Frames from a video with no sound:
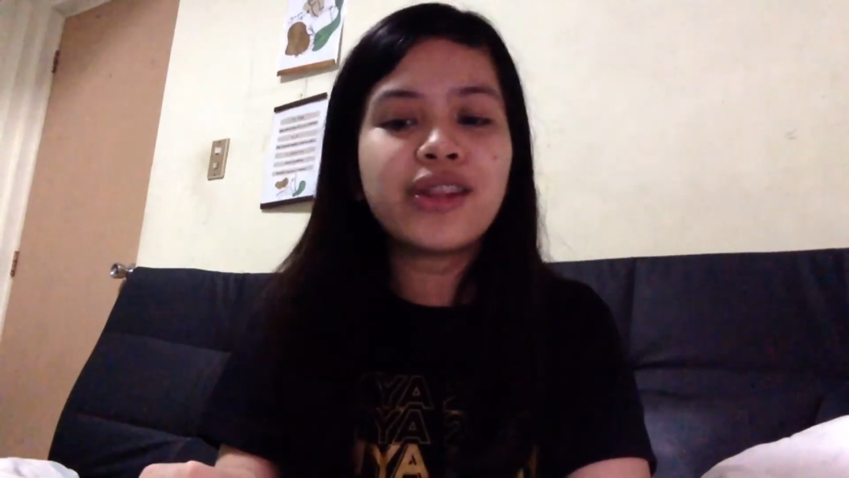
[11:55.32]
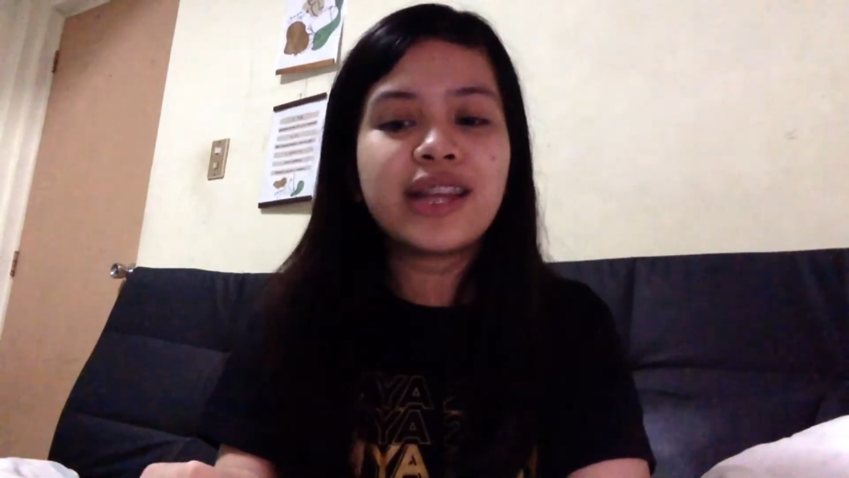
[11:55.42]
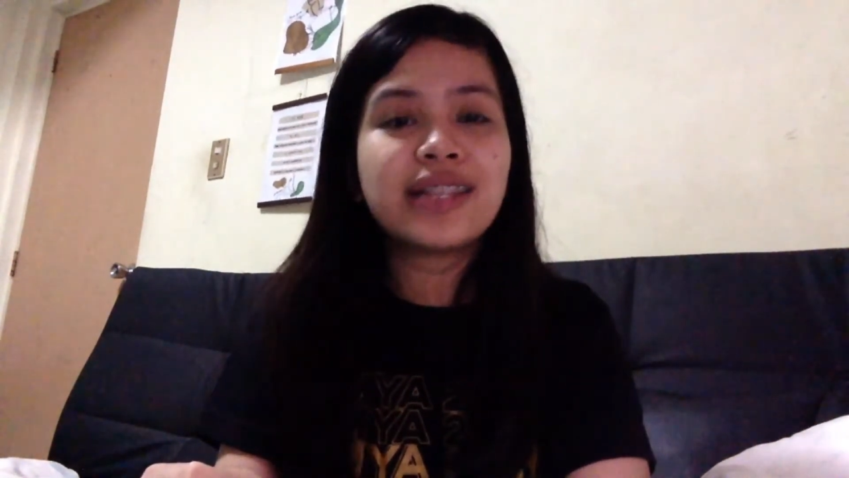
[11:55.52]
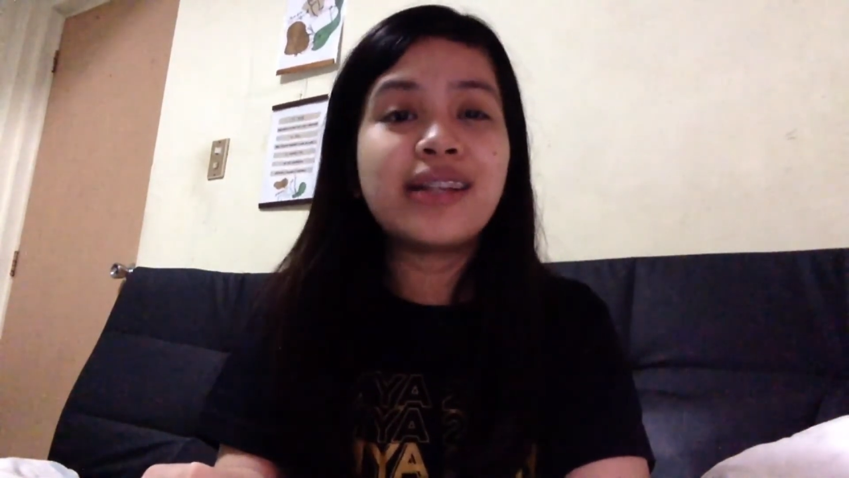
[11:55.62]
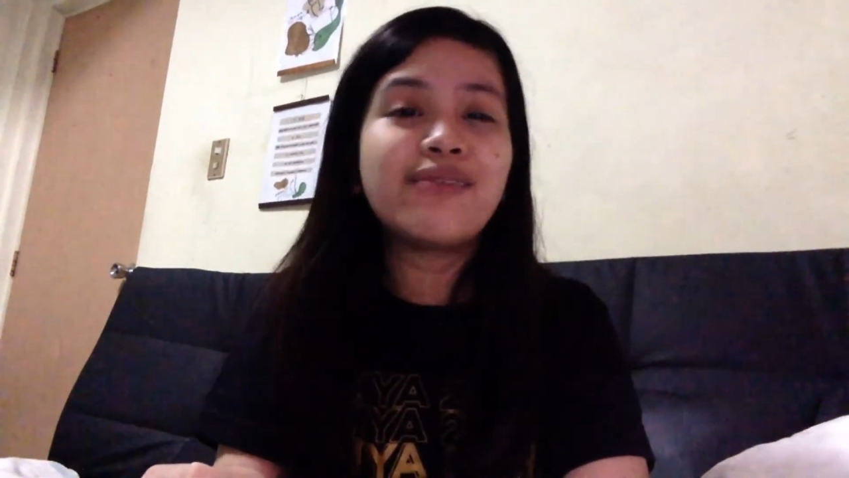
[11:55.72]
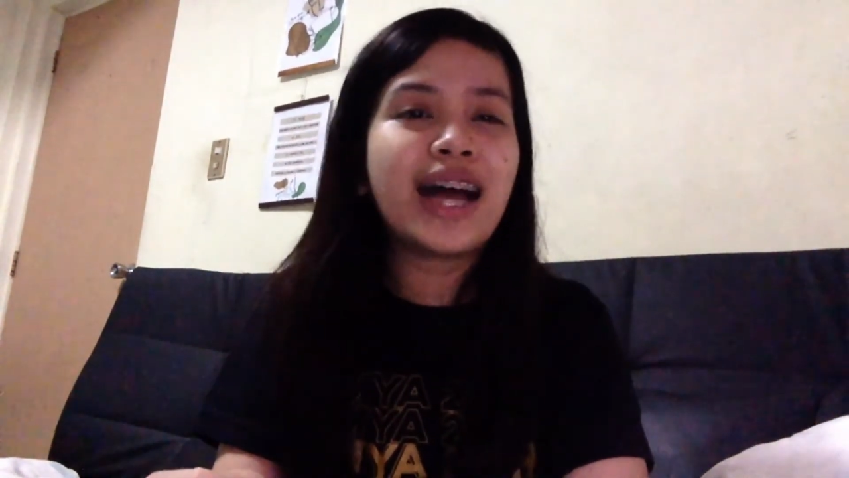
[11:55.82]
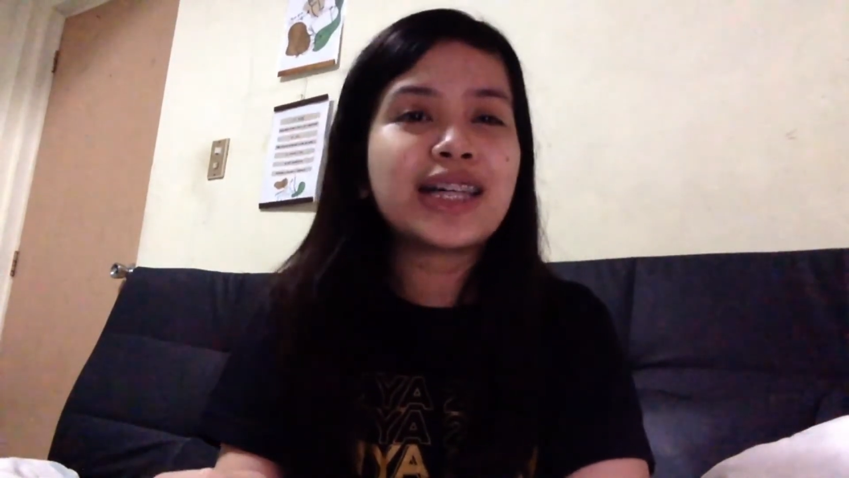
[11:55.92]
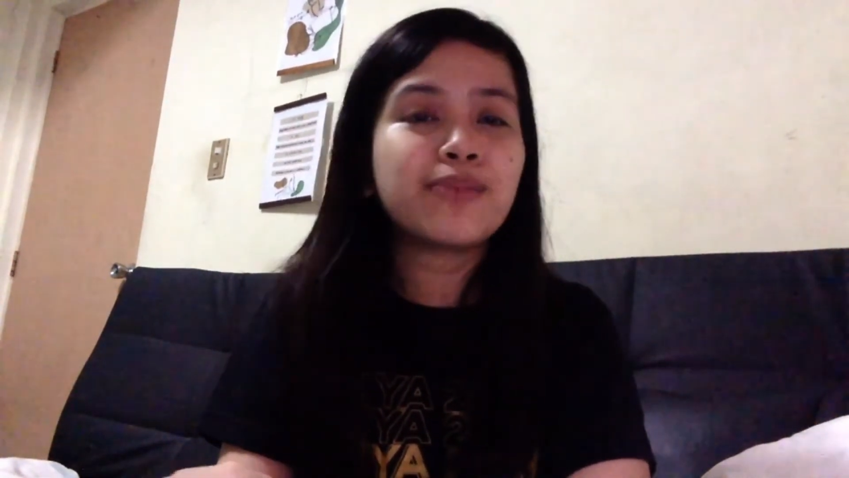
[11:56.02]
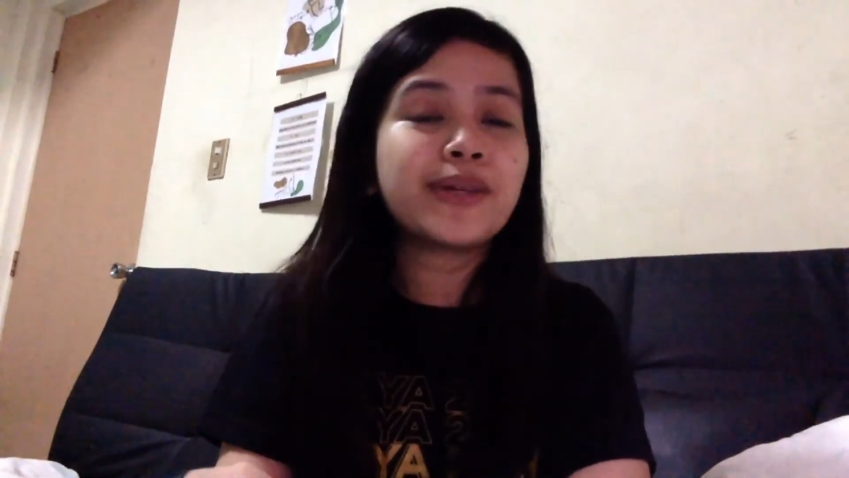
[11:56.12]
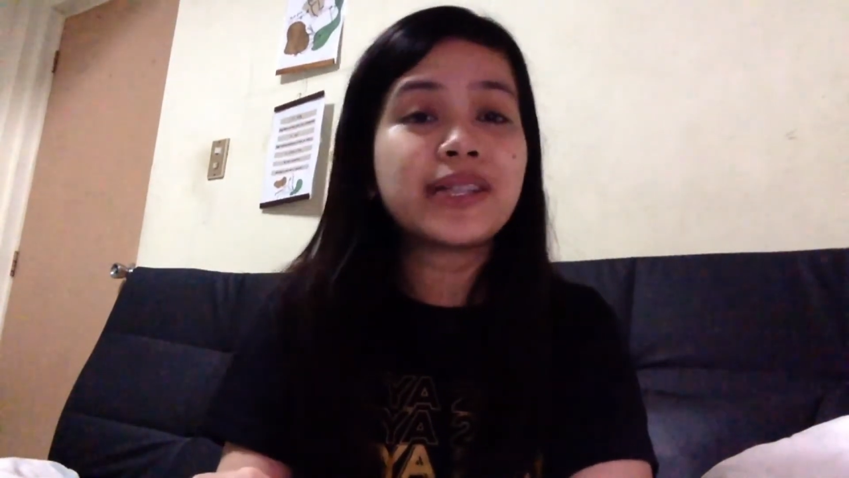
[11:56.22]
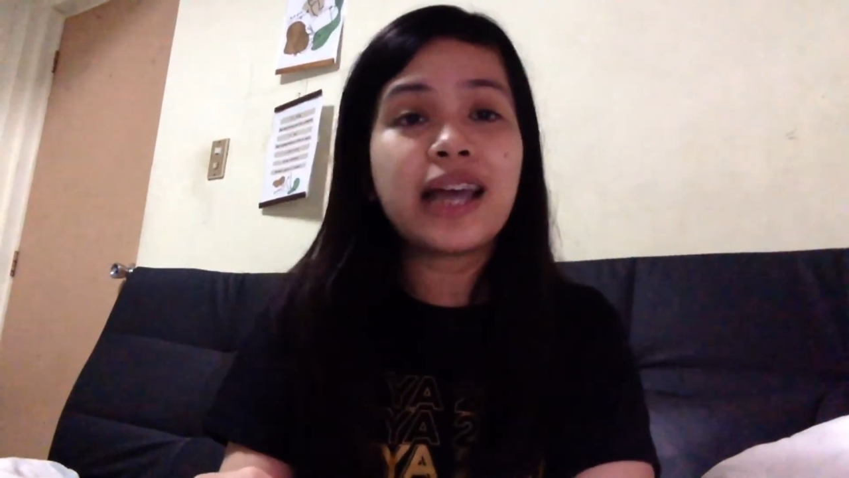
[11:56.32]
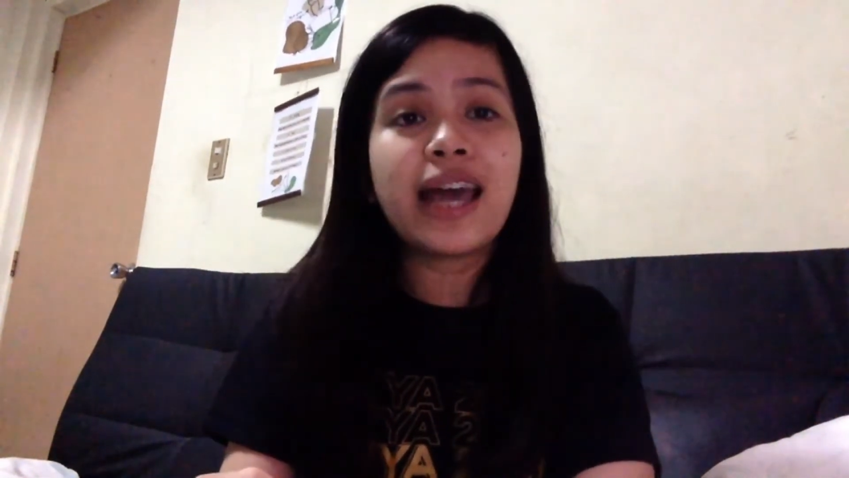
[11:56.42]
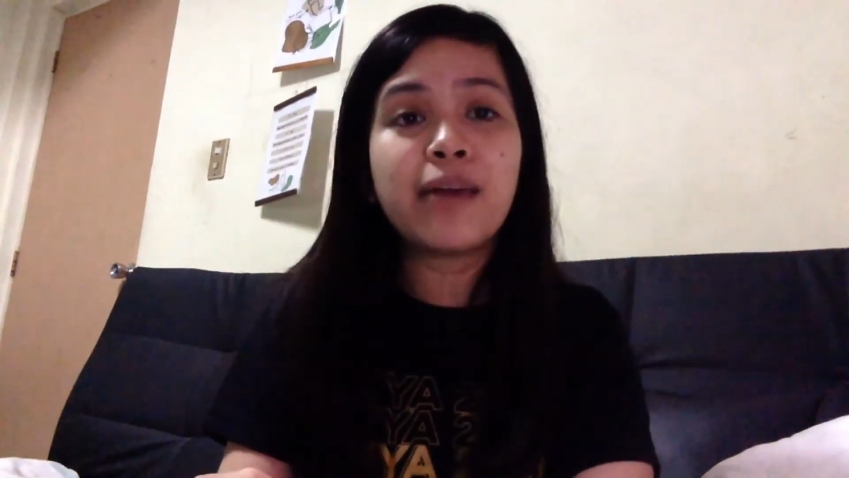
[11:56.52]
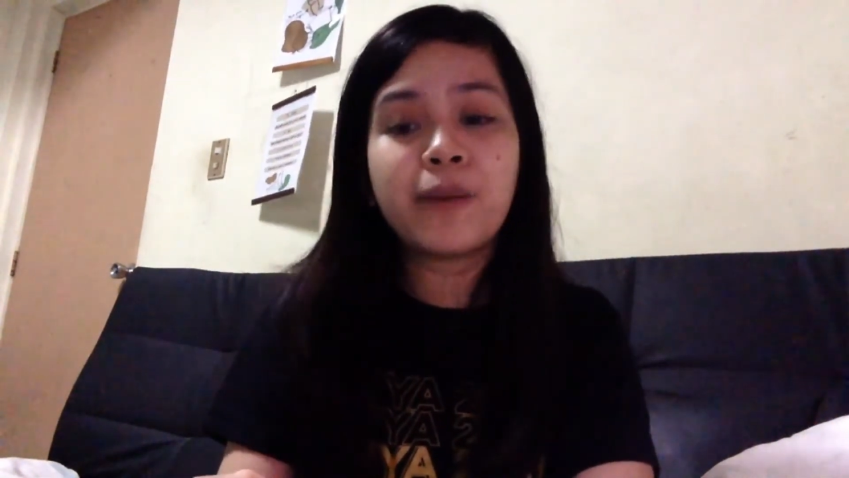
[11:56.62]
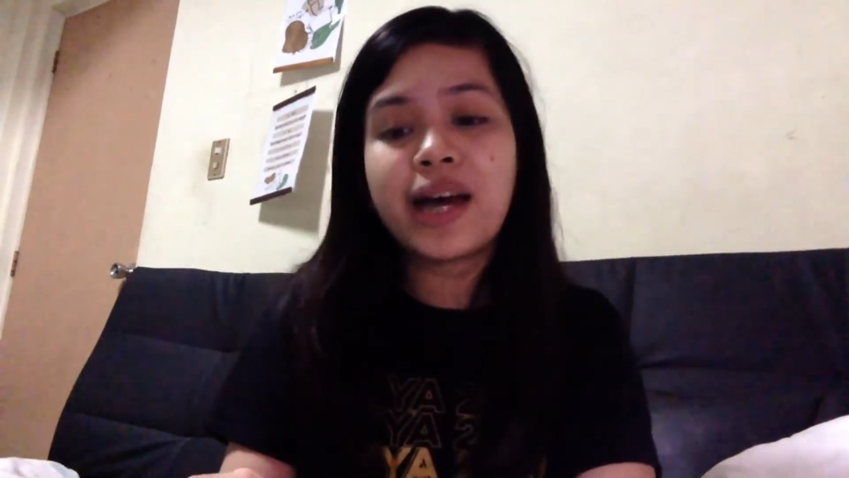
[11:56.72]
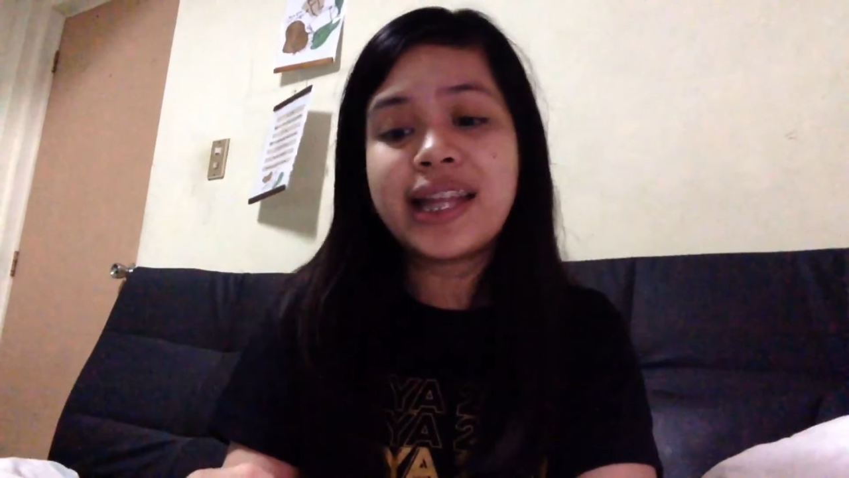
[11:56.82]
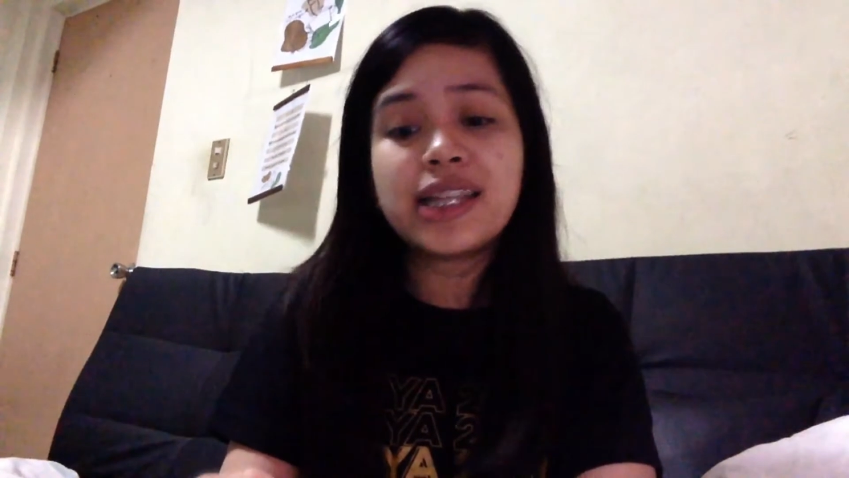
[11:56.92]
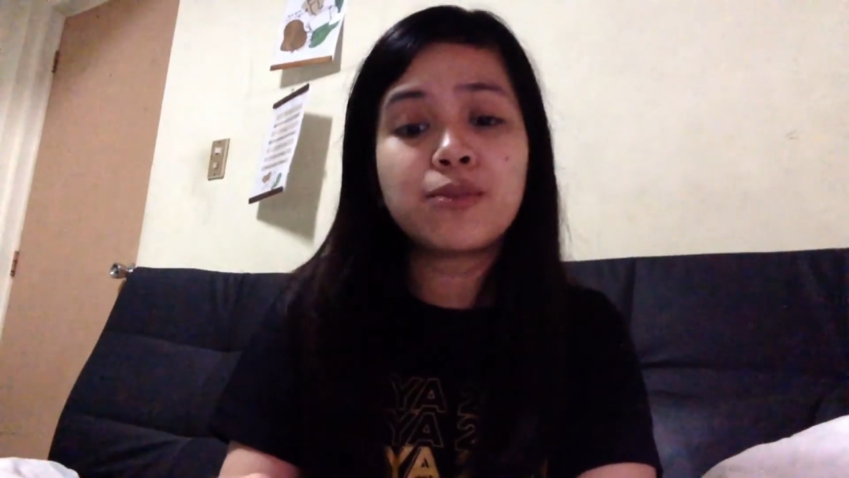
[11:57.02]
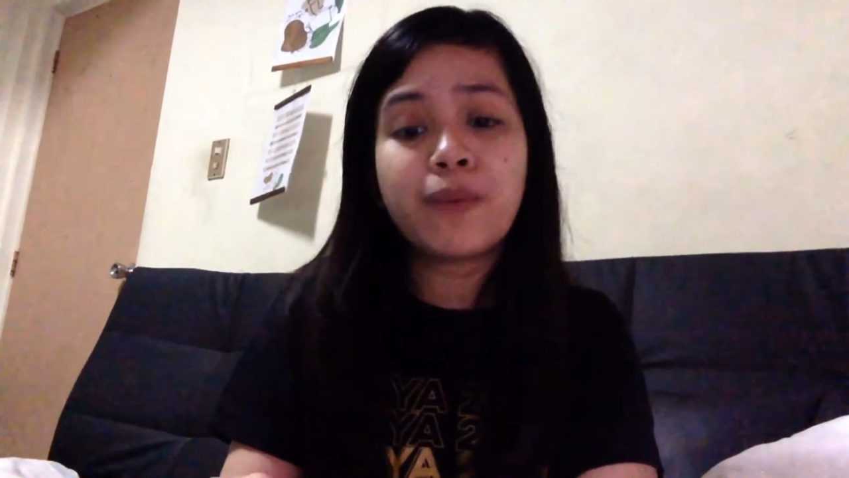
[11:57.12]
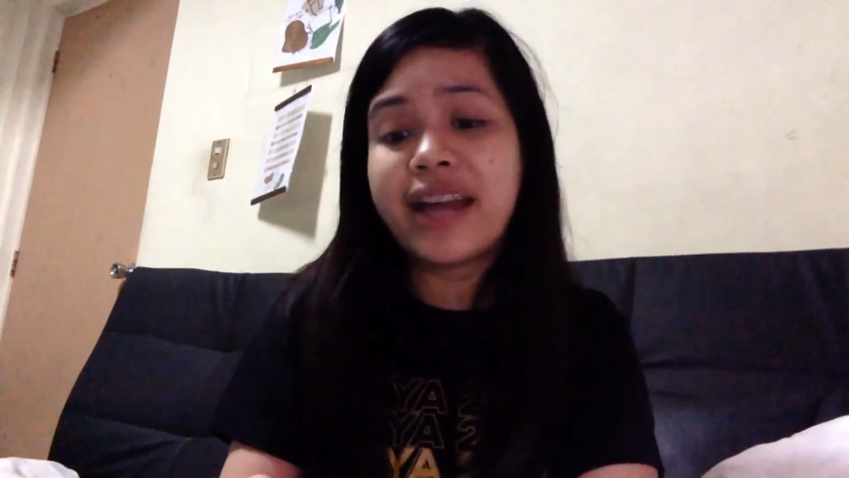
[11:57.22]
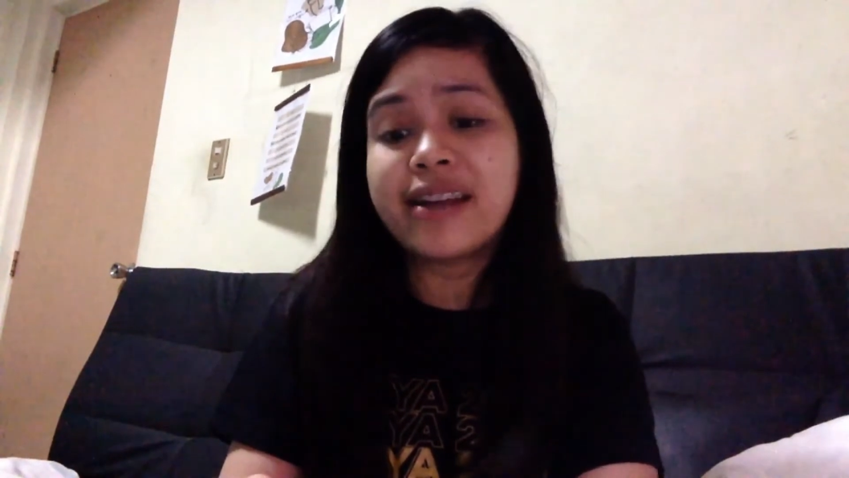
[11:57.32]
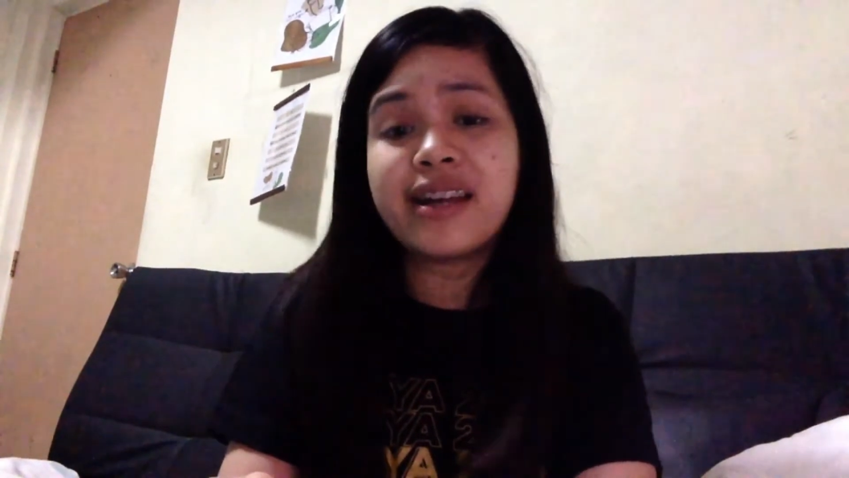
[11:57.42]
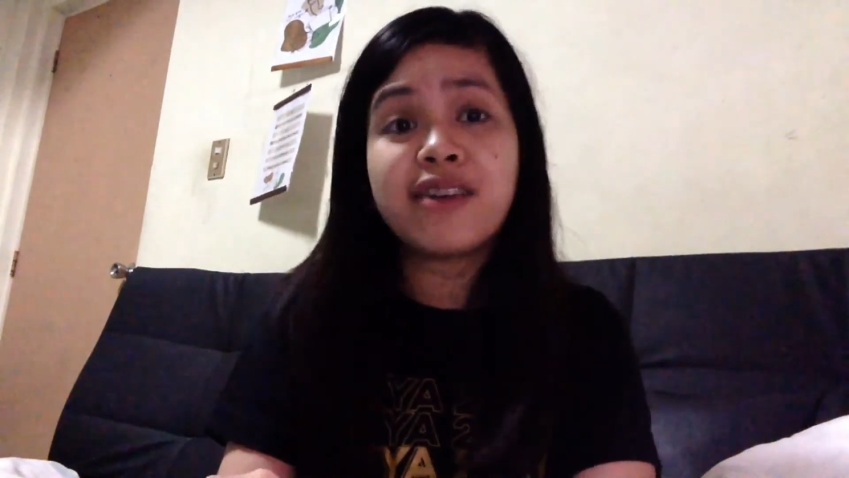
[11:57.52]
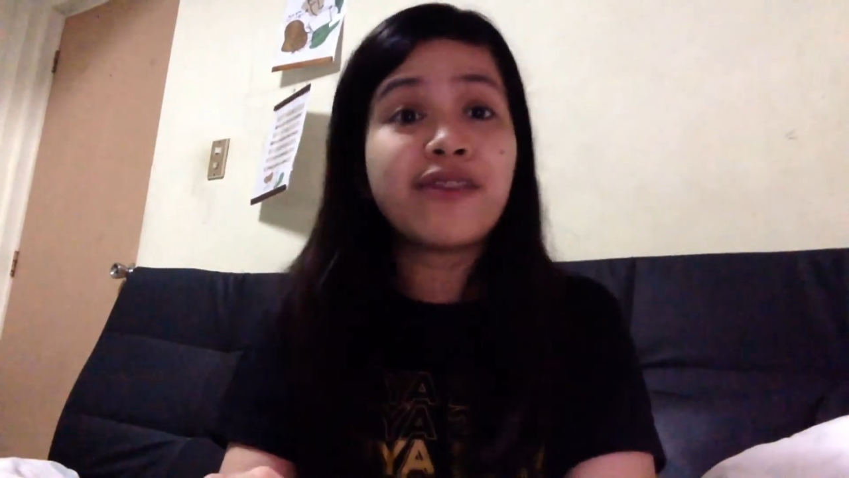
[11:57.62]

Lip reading: things in fashion, because I'm an aspiring